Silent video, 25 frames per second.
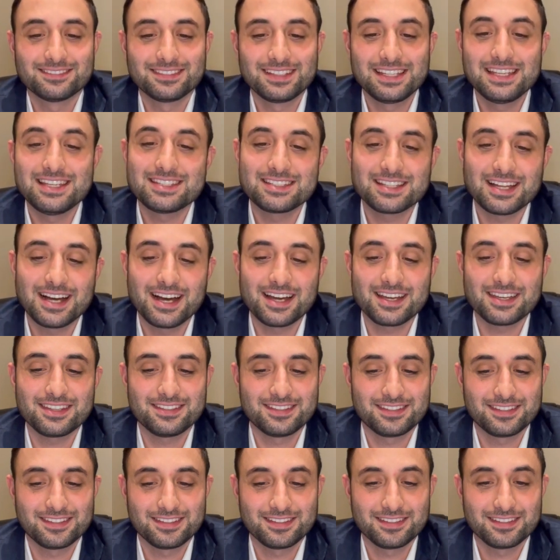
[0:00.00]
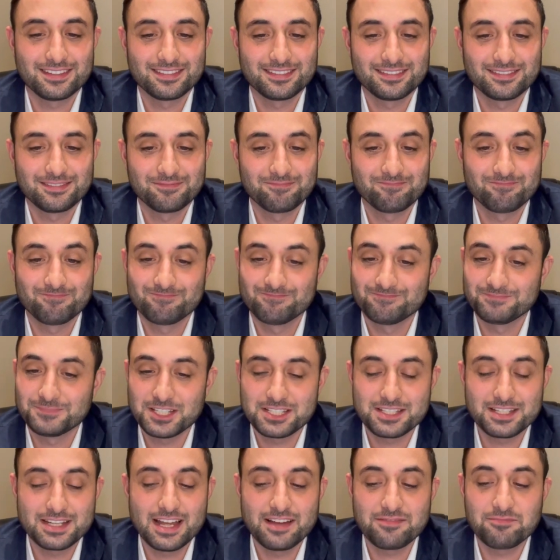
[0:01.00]
He's tight.
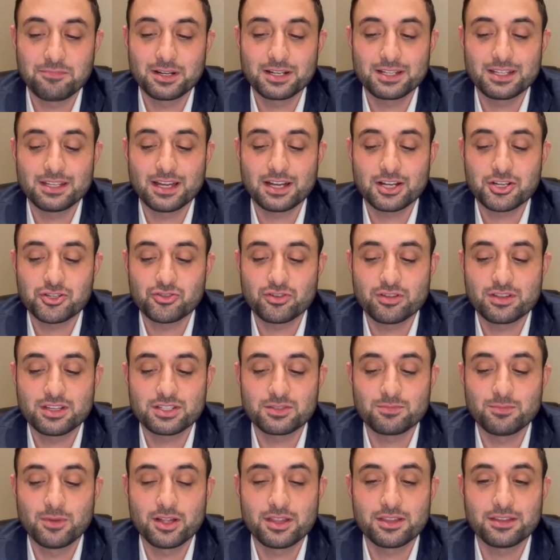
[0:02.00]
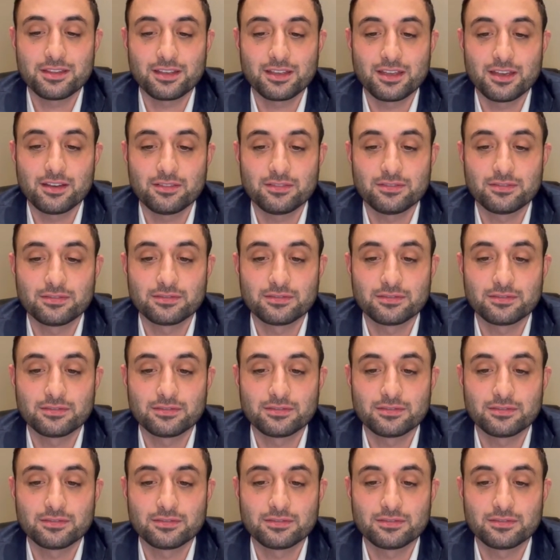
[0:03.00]
Doesn't have money extra this month to give.